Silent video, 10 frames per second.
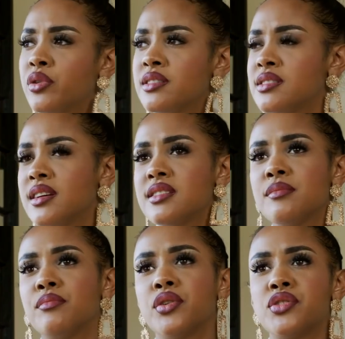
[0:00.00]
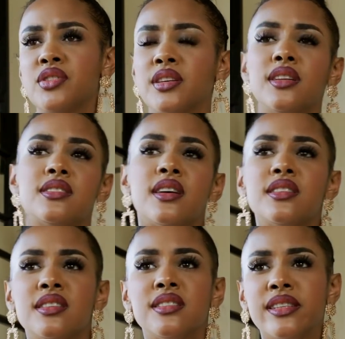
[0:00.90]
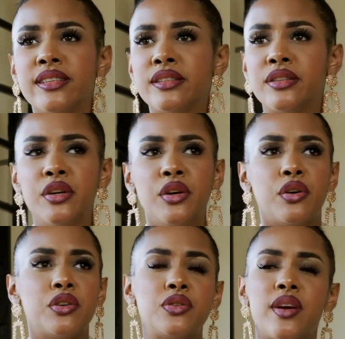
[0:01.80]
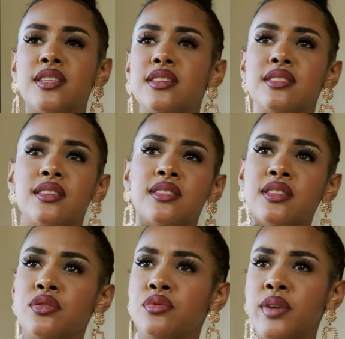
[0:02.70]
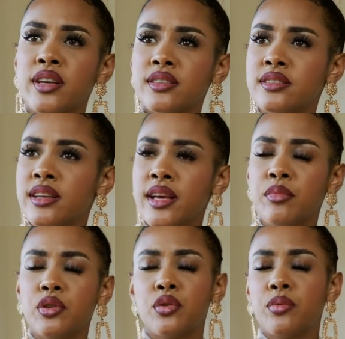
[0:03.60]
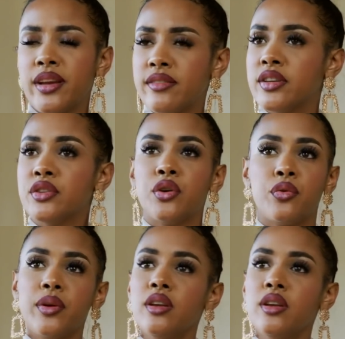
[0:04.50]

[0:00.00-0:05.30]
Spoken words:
with a certain boss to get a certain deal or to enter a certain record label or whatever. No, we